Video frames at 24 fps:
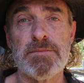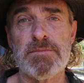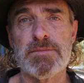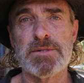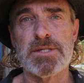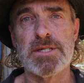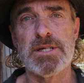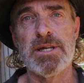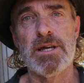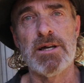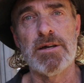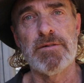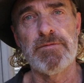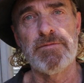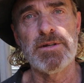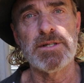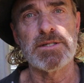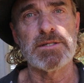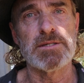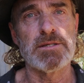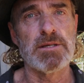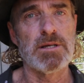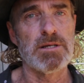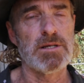see how it
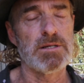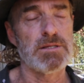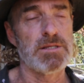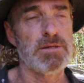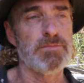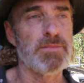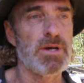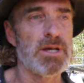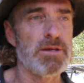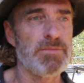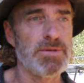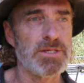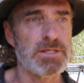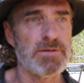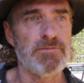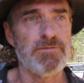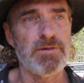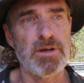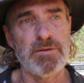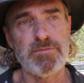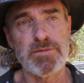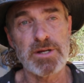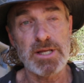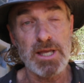fits. So there may be some
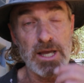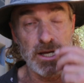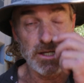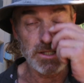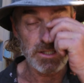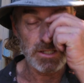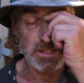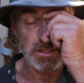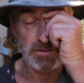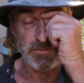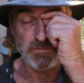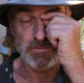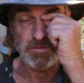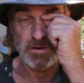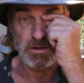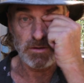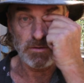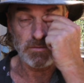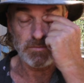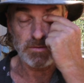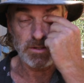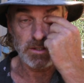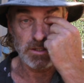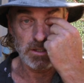fabrication
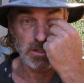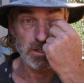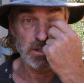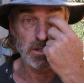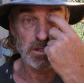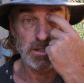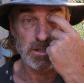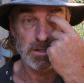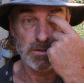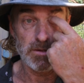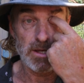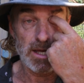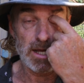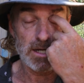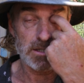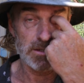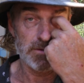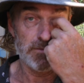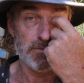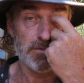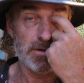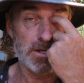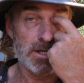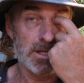involved in
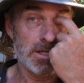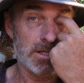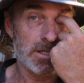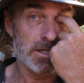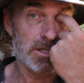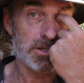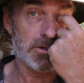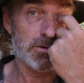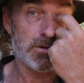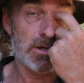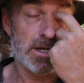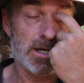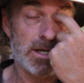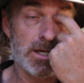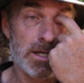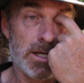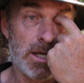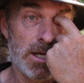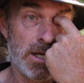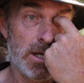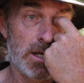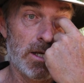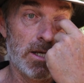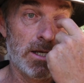actually fitting this tray.
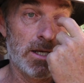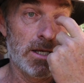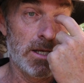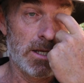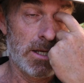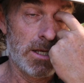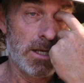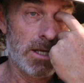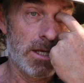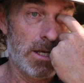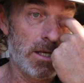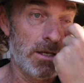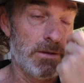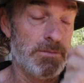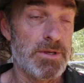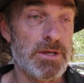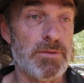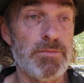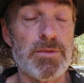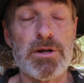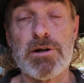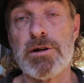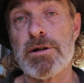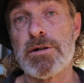It'd be
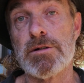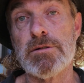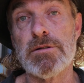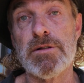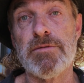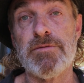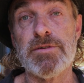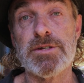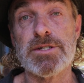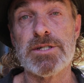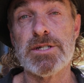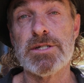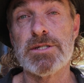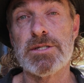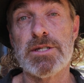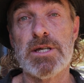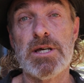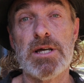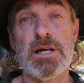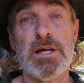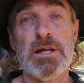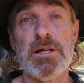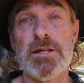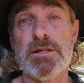a miracle if it just
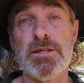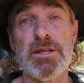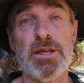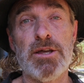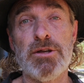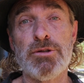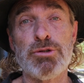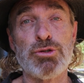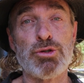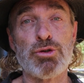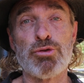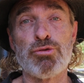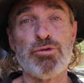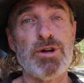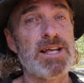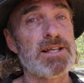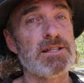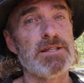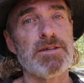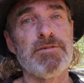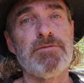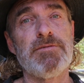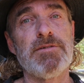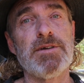
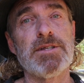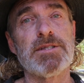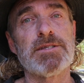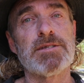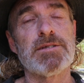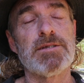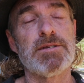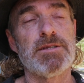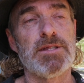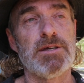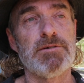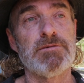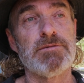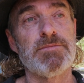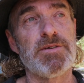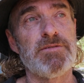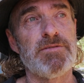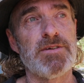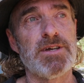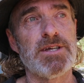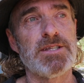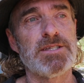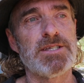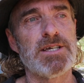directly fits. That would be
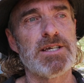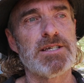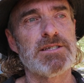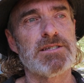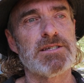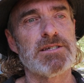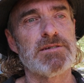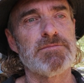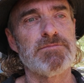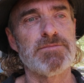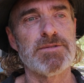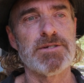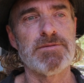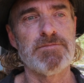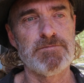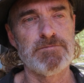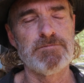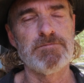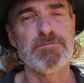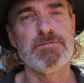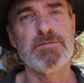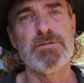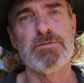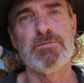fantastic, but
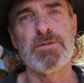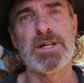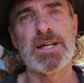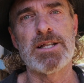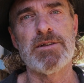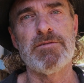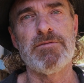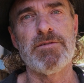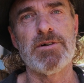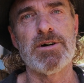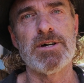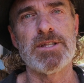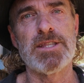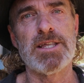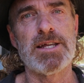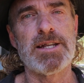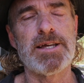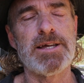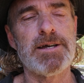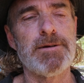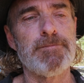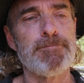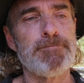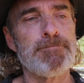we're going to find that
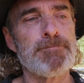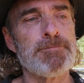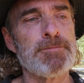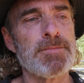out.